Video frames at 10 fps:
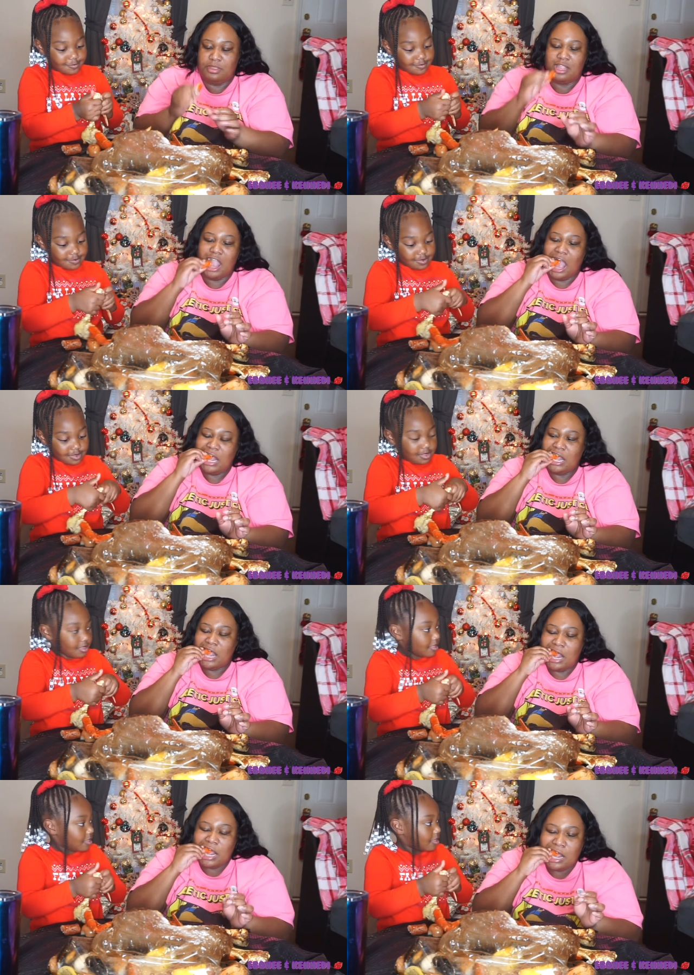Speaker 1: in there.
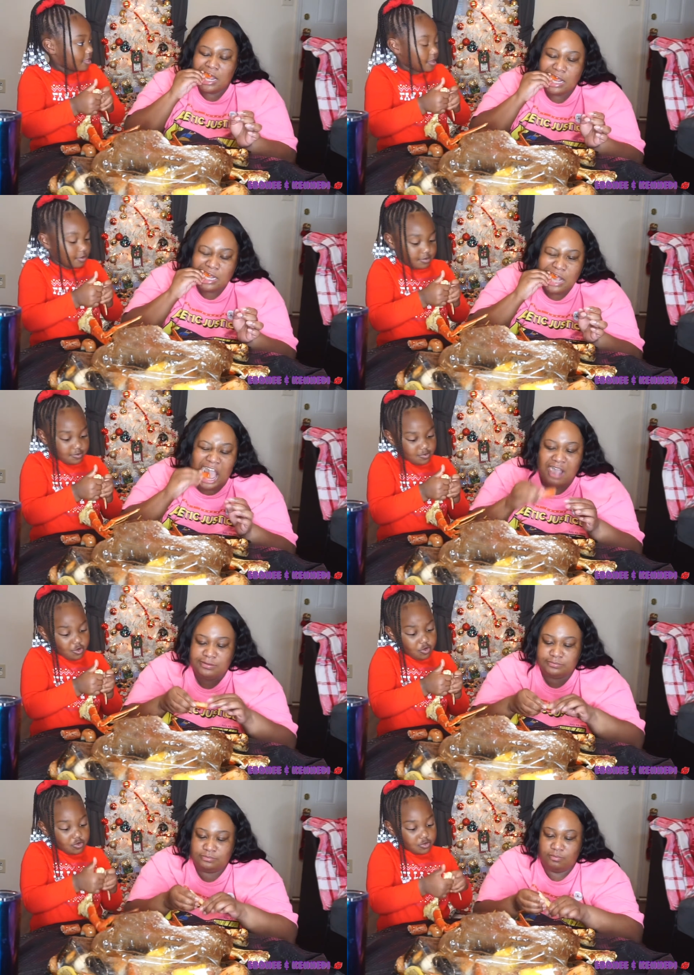
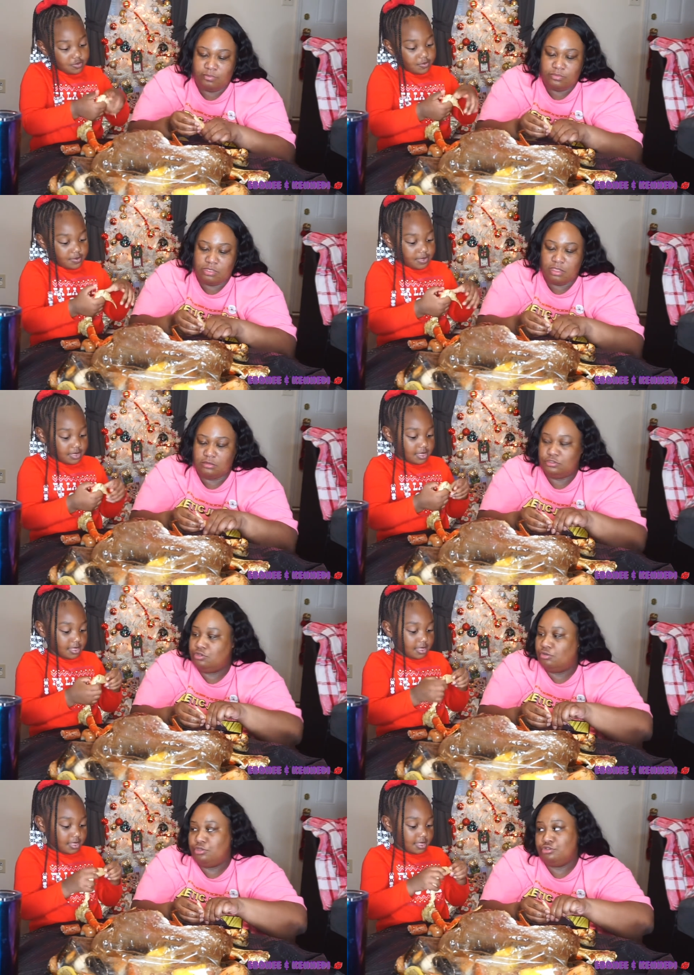Ooh. You
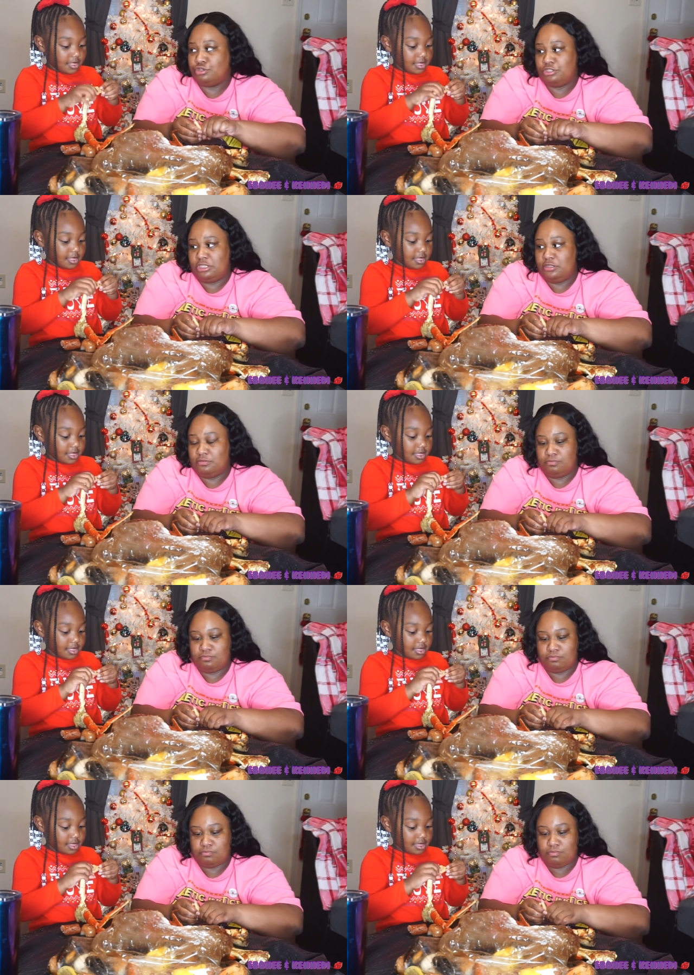don't use your teeth
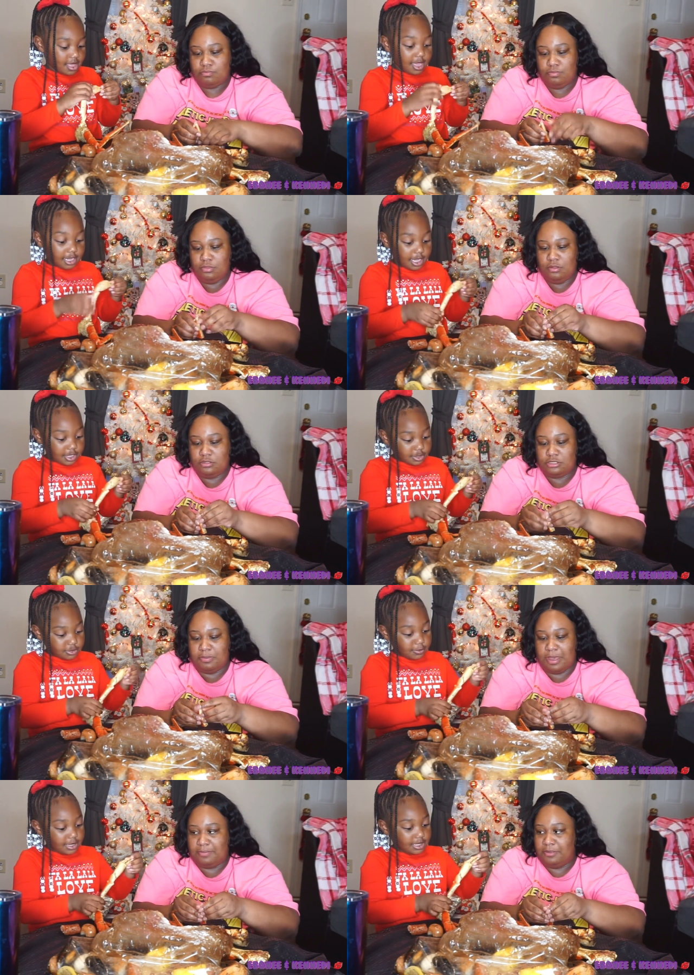okay, you to
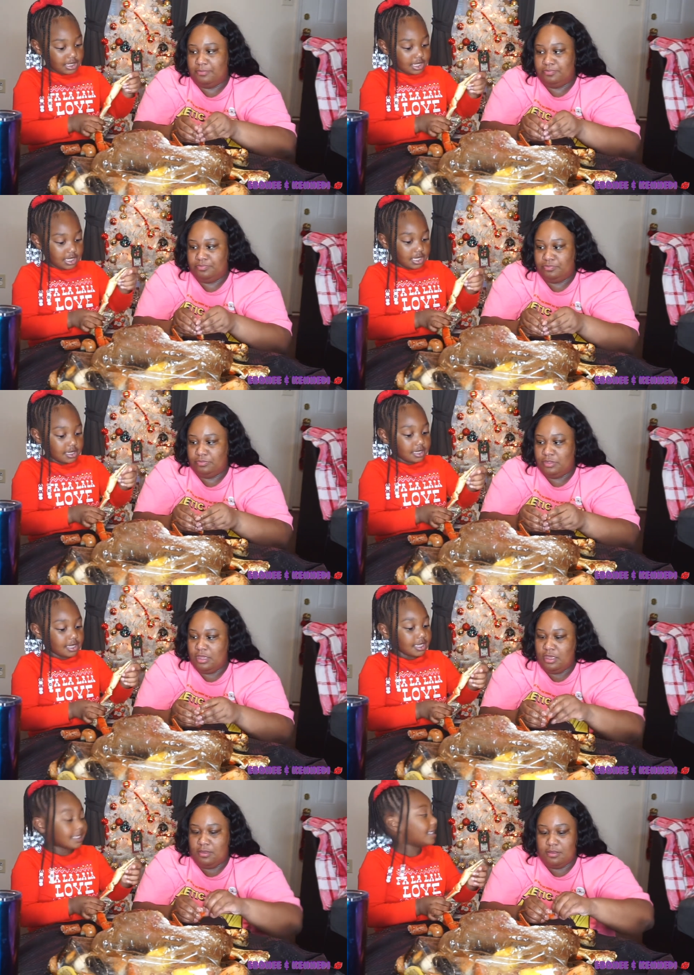pop it.
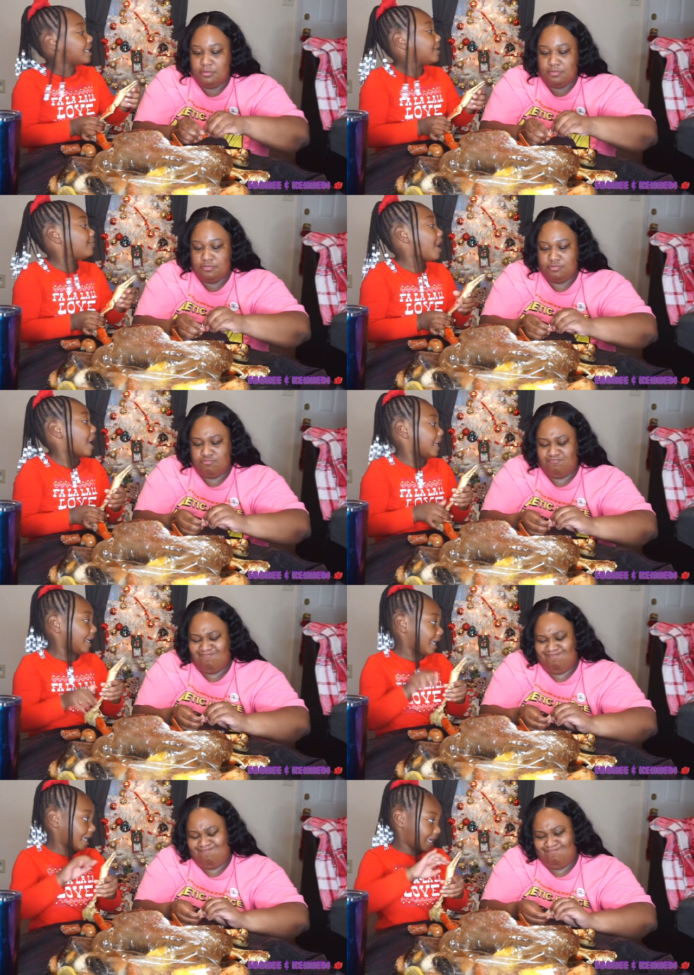
Speaker 2: In my
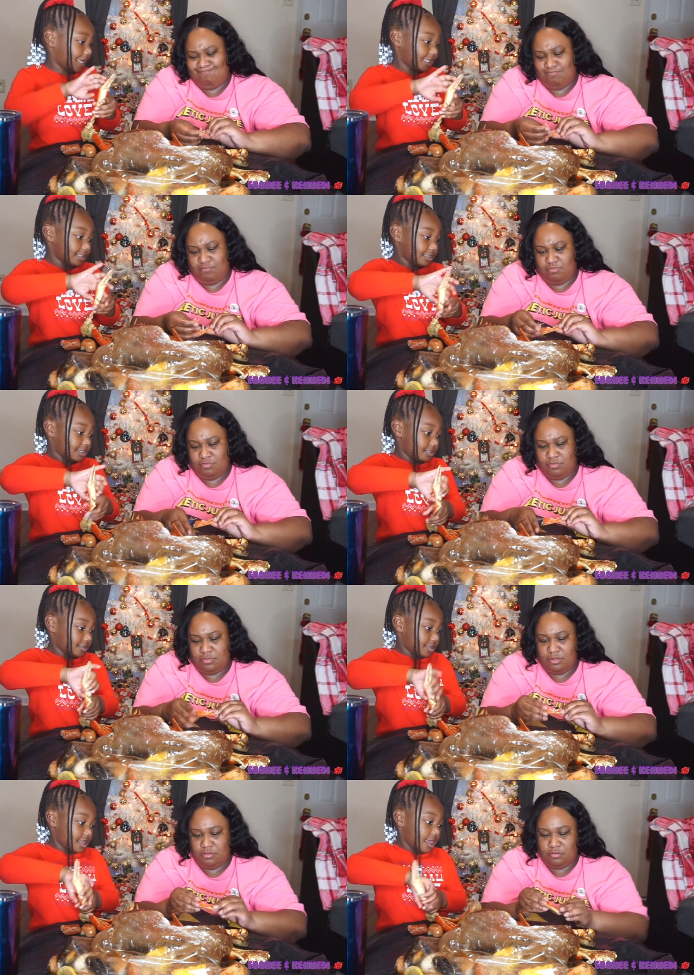hands,
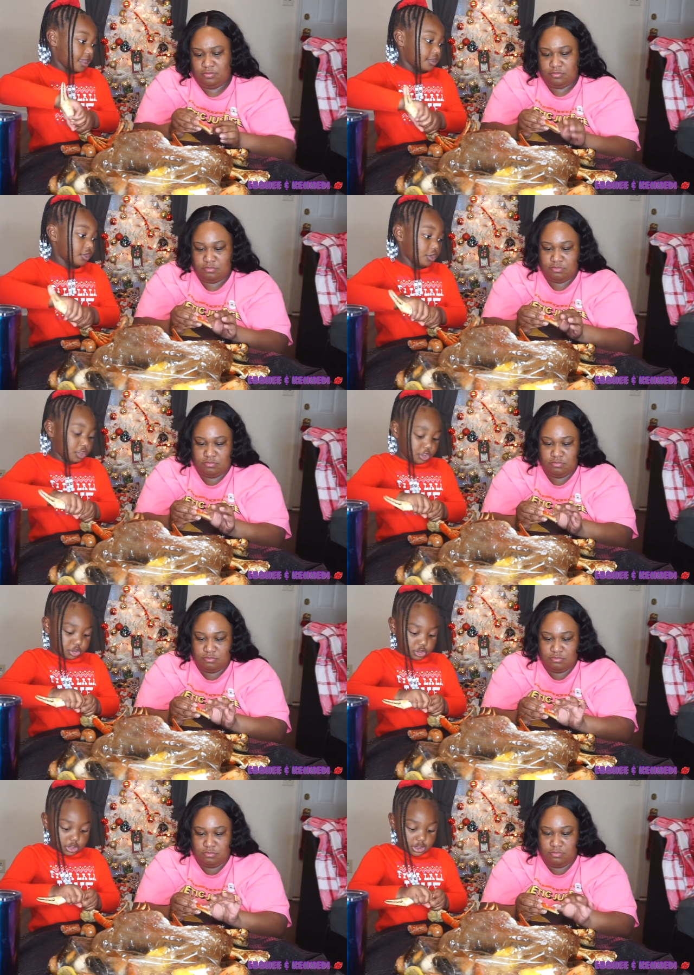you use
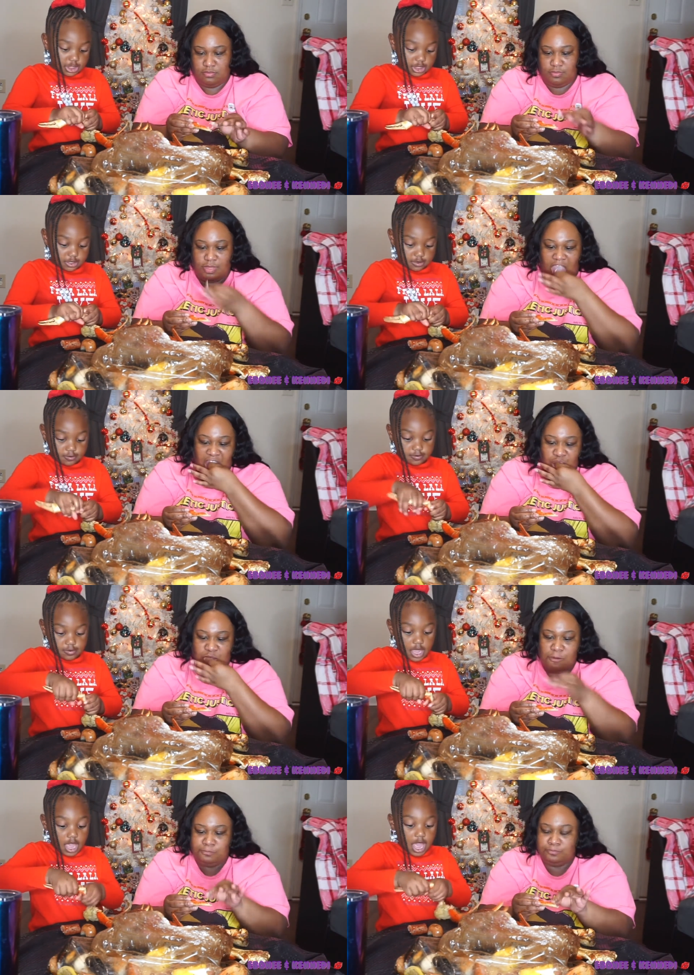your teeth.
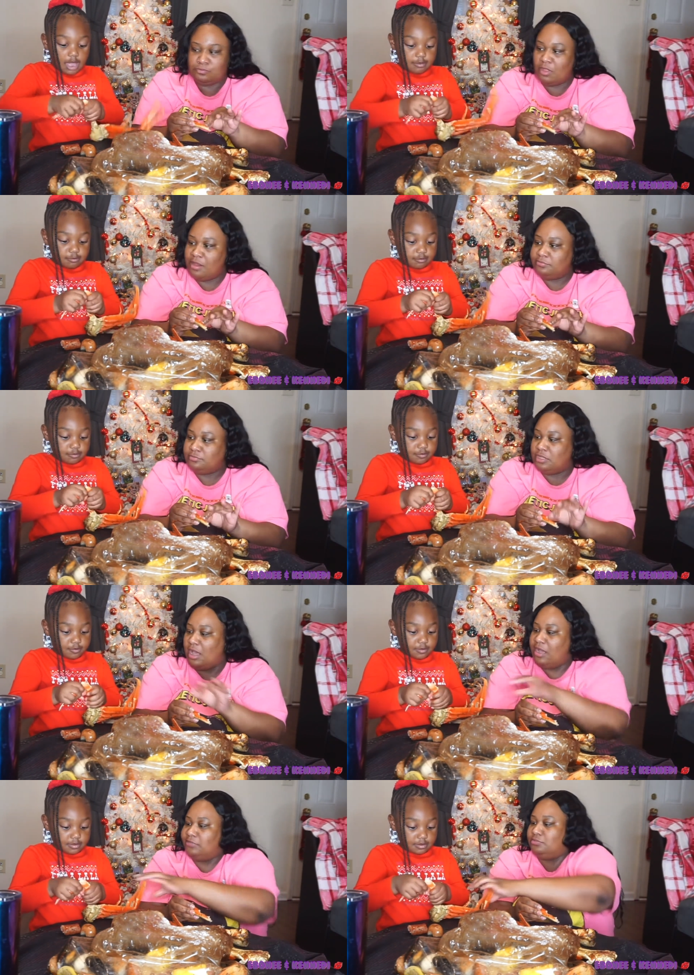
Speaker 1: I... Uh, uh,
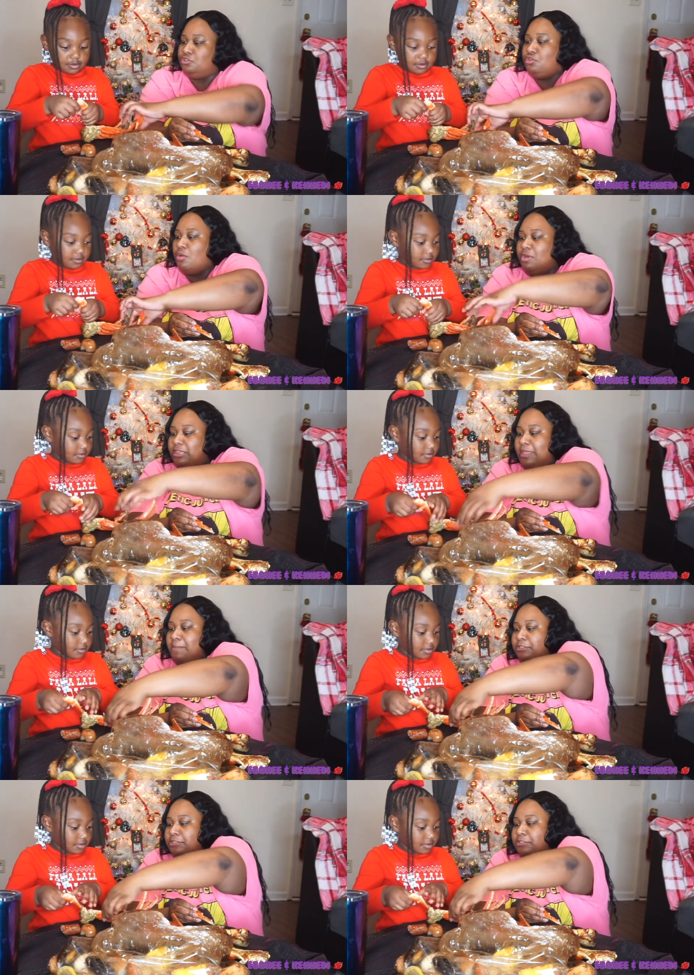you know what? Let me